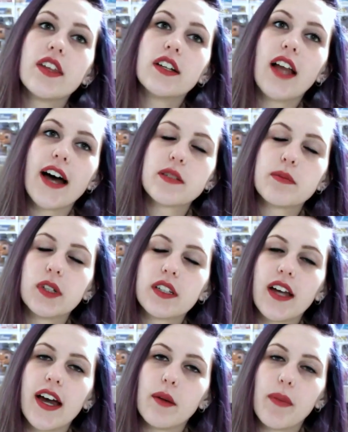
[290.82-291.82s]
the last book
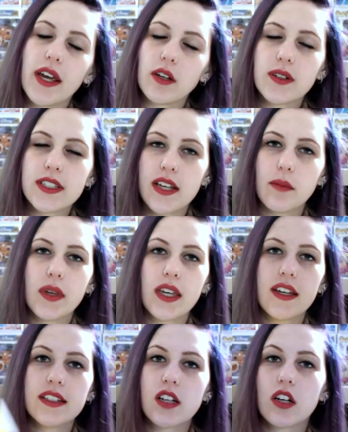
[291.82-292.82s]
that Penguin sent
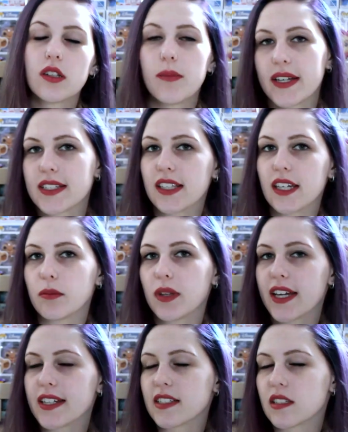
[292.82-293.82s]
me is called The Best Laid
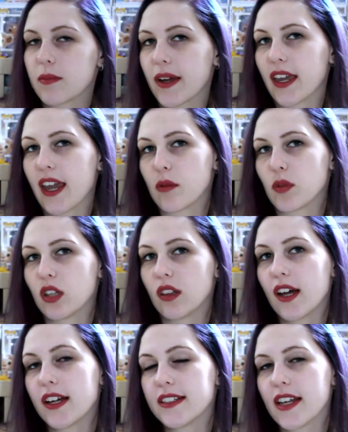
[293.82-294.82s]
Plans. It's by Cameron
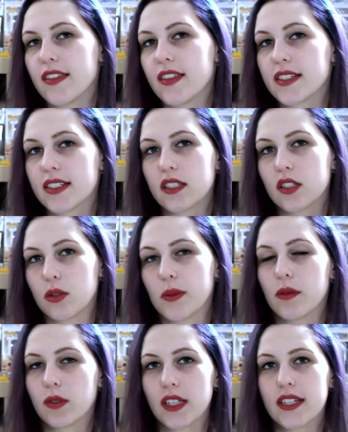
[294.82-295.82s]
Lund, and this is to
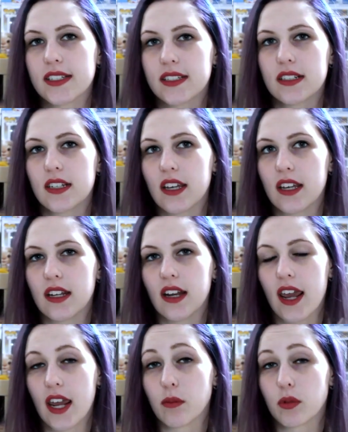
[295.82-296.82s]
be released in
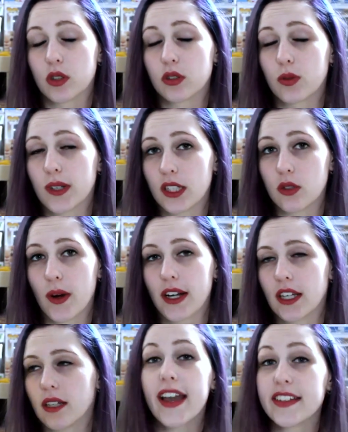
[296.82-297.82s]
April 2020.